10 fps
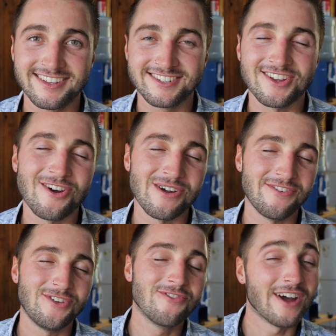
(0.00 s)
So
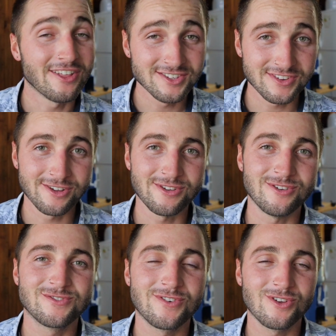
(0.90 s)
if you found this video
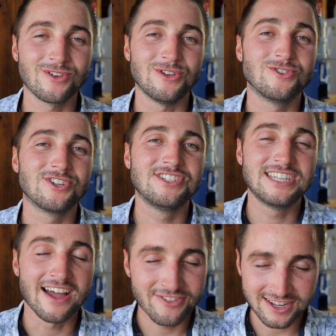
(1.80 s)
useful, you should
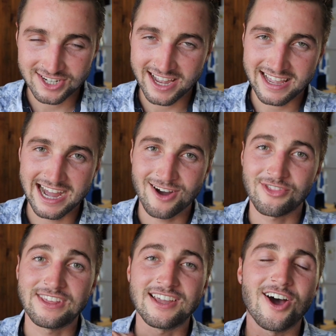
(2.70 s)
definitely check
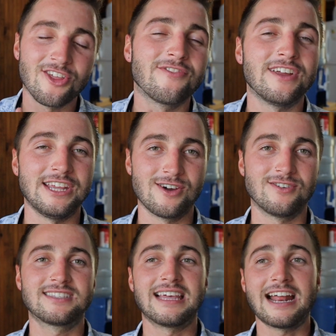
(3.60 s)
out the other
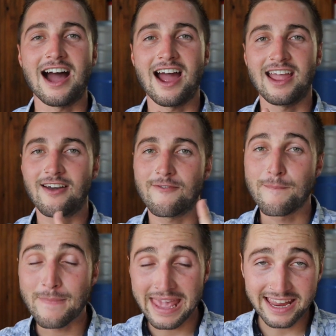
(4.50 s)
videos that I have
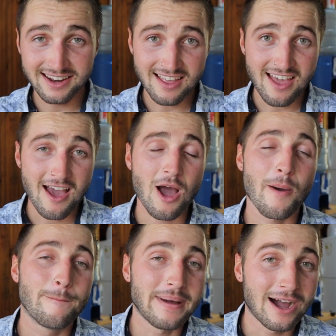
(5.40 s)
made
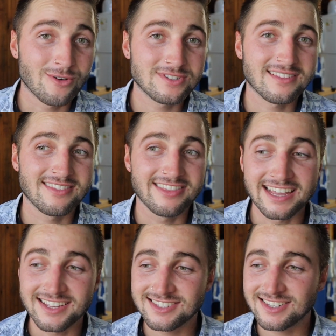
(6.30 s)
about
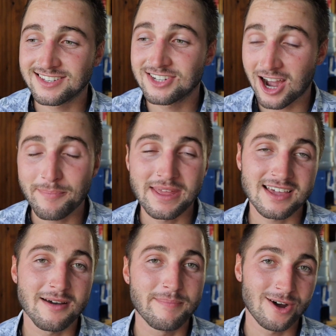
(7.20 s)
this
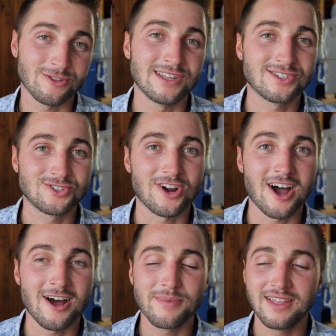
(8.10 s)
topic, about this
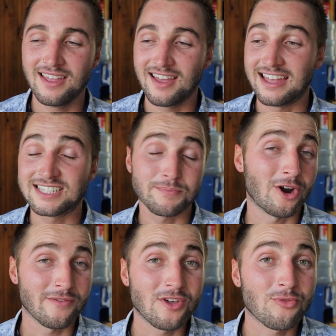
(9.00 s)
job. It's
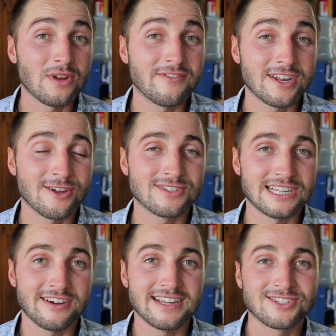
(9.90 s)
part of a 3-video
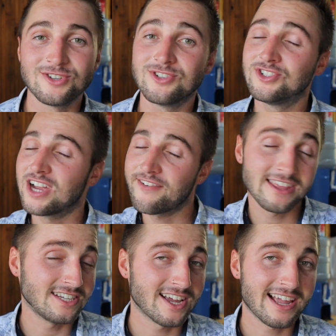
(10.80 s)
series, so you should
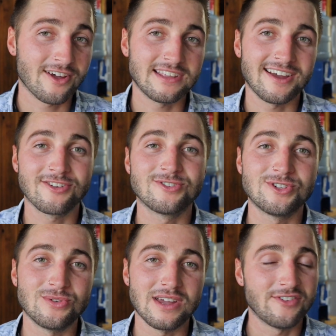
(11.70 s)
definitely check out the other
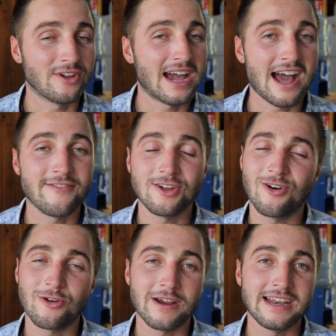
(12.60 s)
2 if you haven't
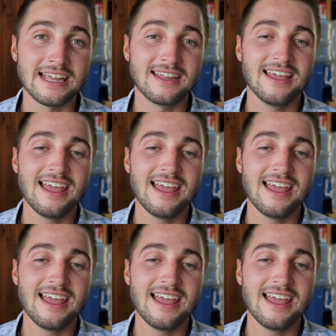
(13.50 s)
already.